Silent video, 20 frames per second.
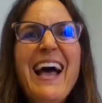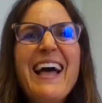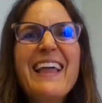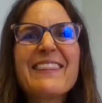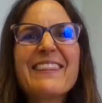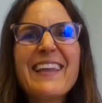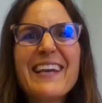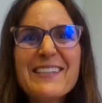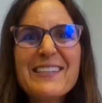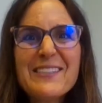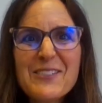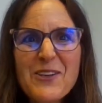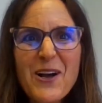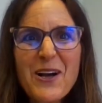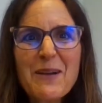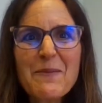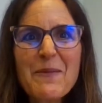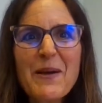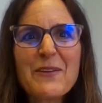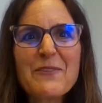Let's
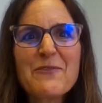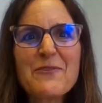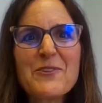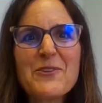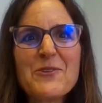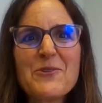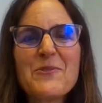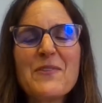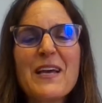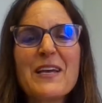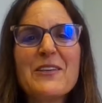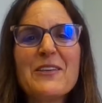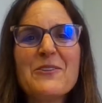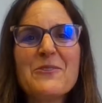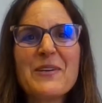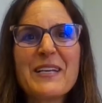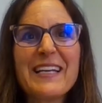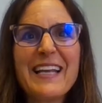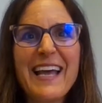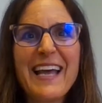talk about a few that
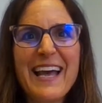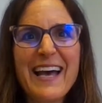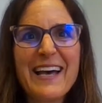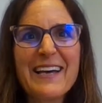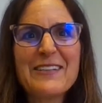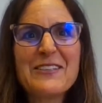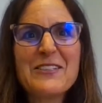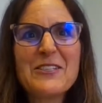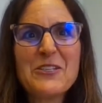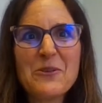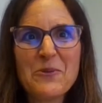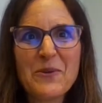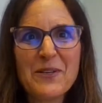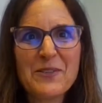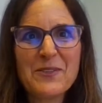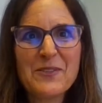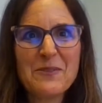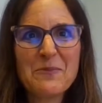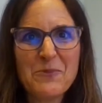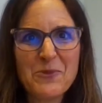you can add to
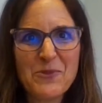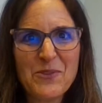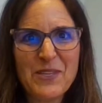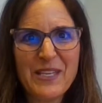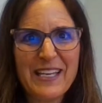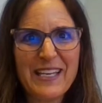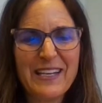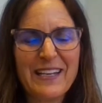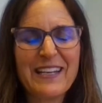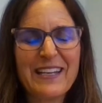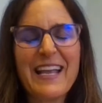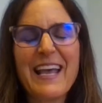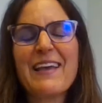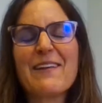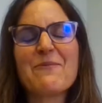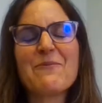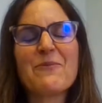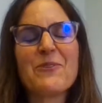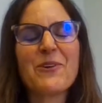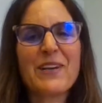a smoothie. And
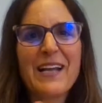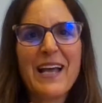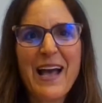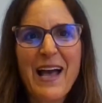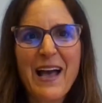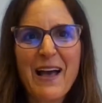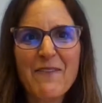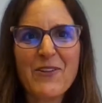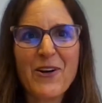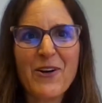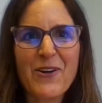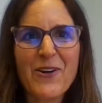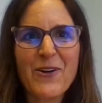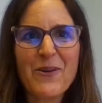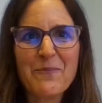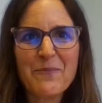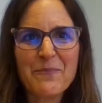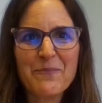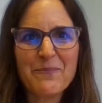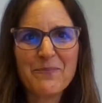again, we're going to have
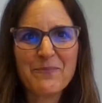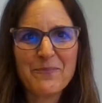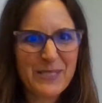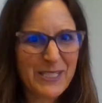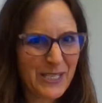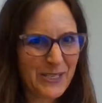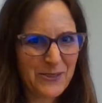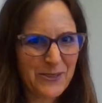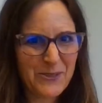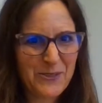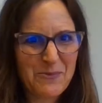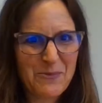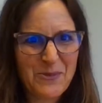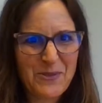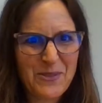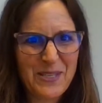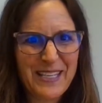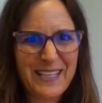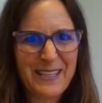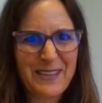our particular
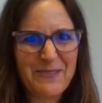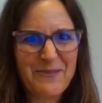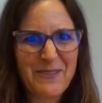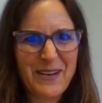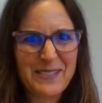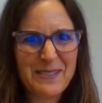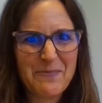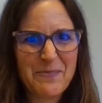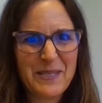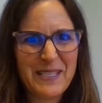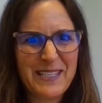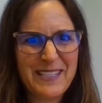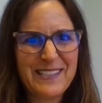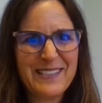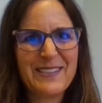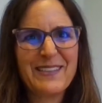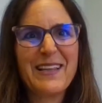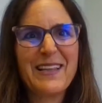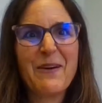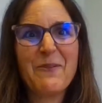smoothie in the
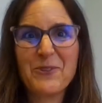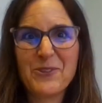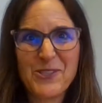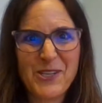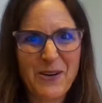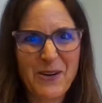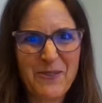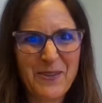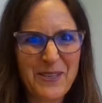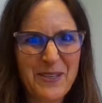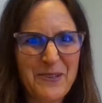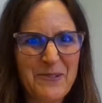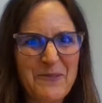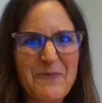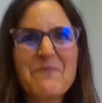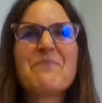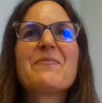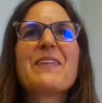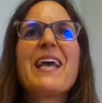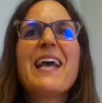recipes that we'll share with
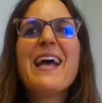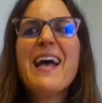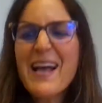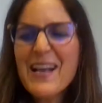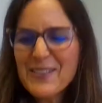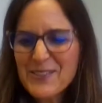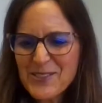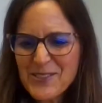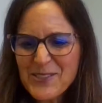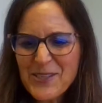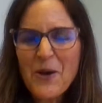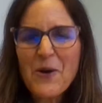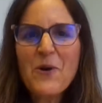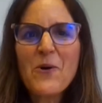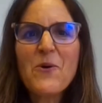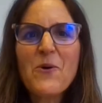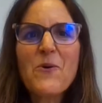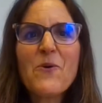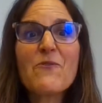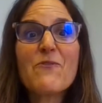you.
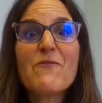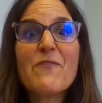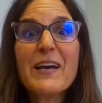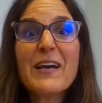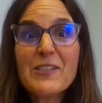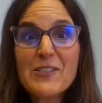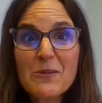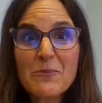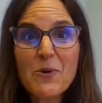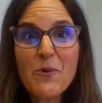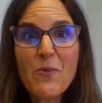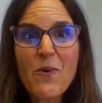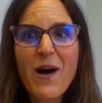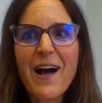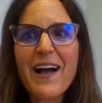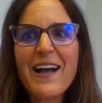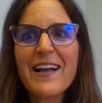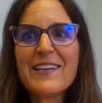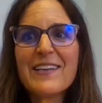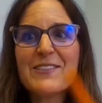So
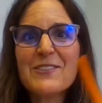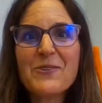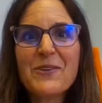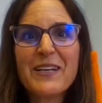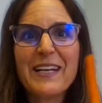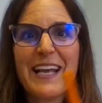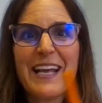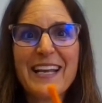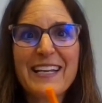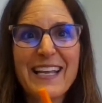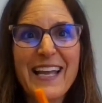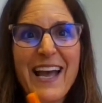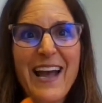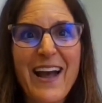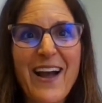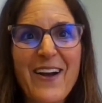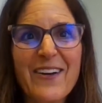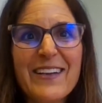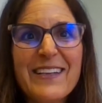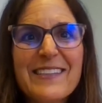vegetable-wise, you can add
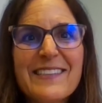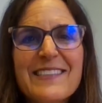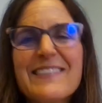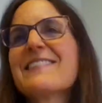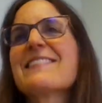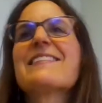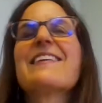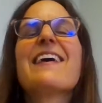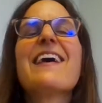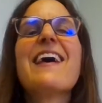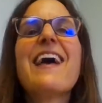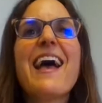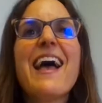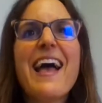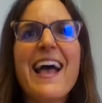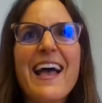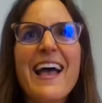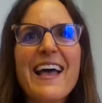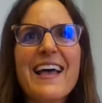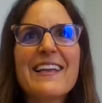carrots,
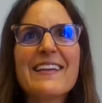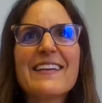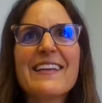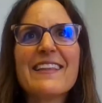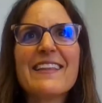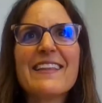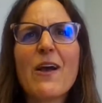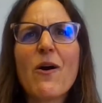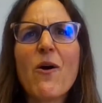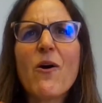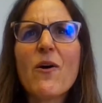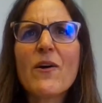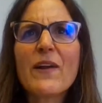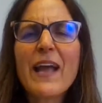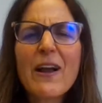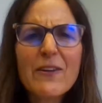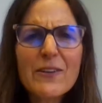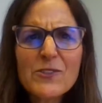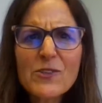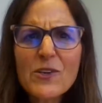and
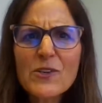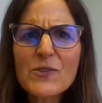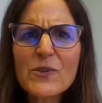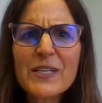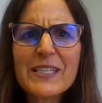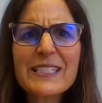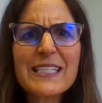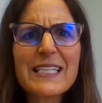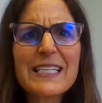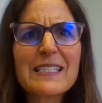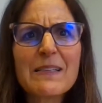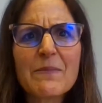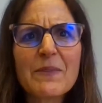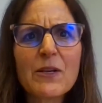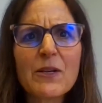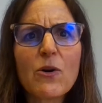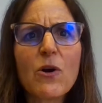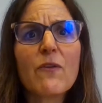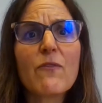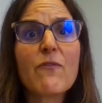carrots also contain
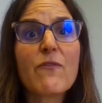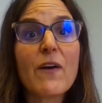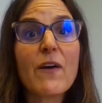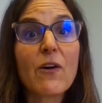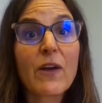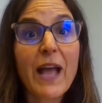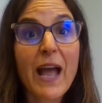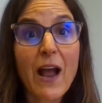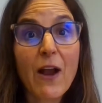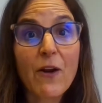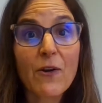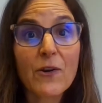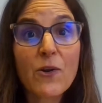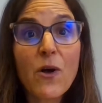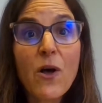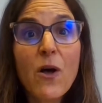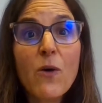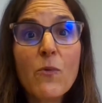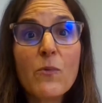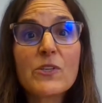something called
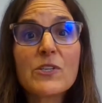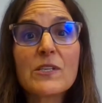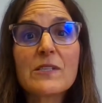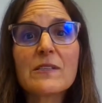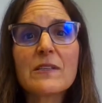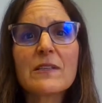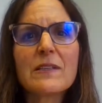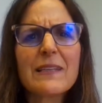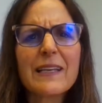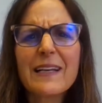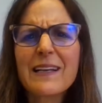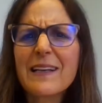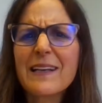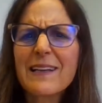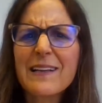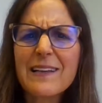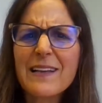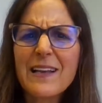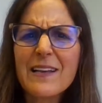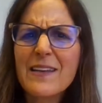falcarinol, which is like
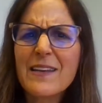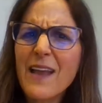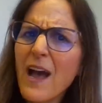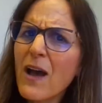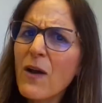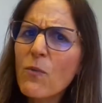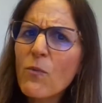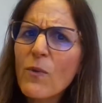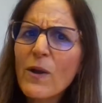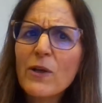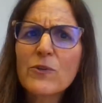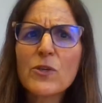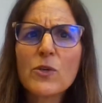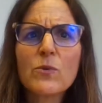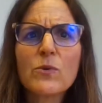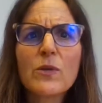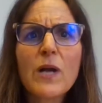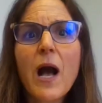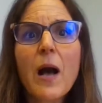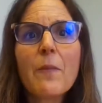a not
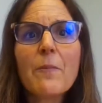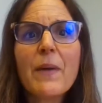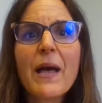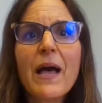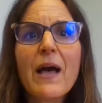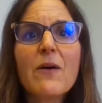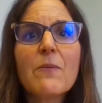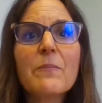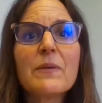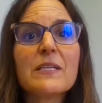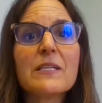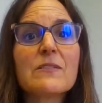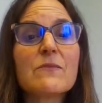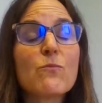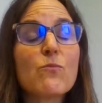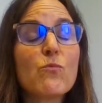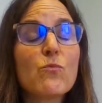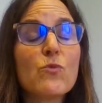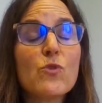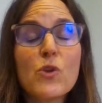well-known compound, but it's
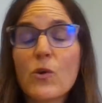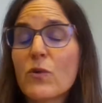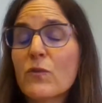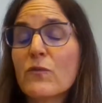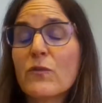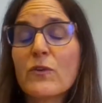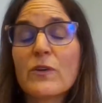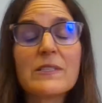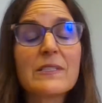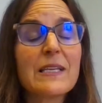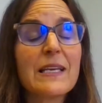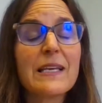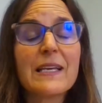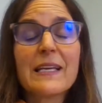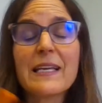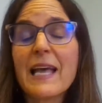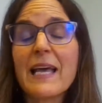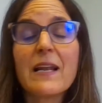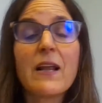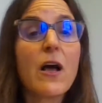known for its,
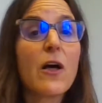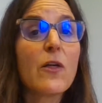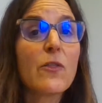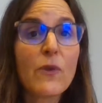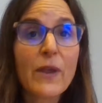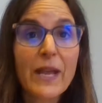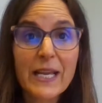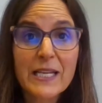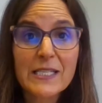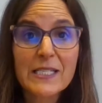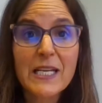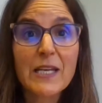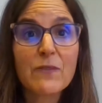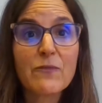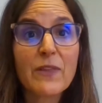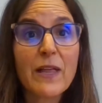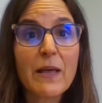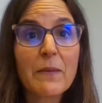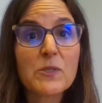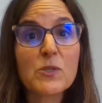again, other
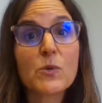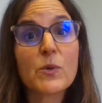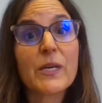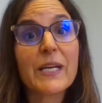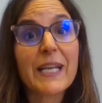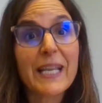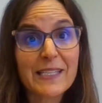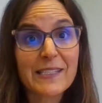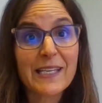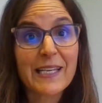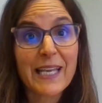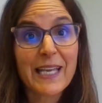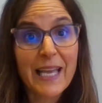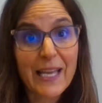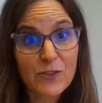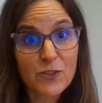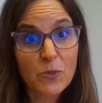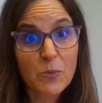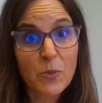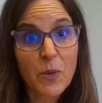anti-inflammatory and
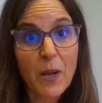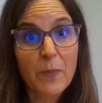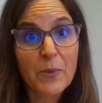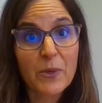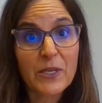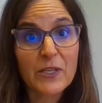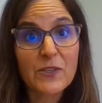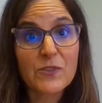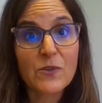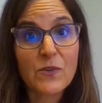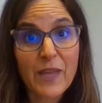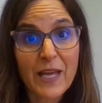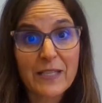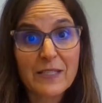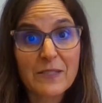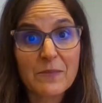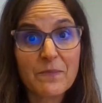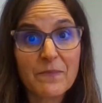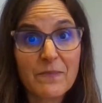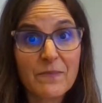anti-cancer properties, so
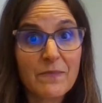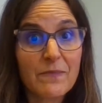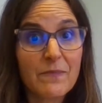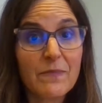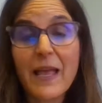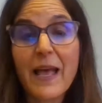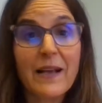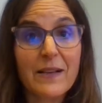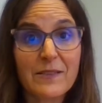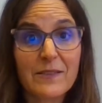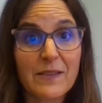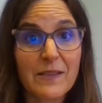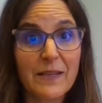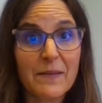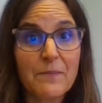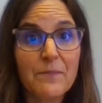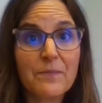that's excellent.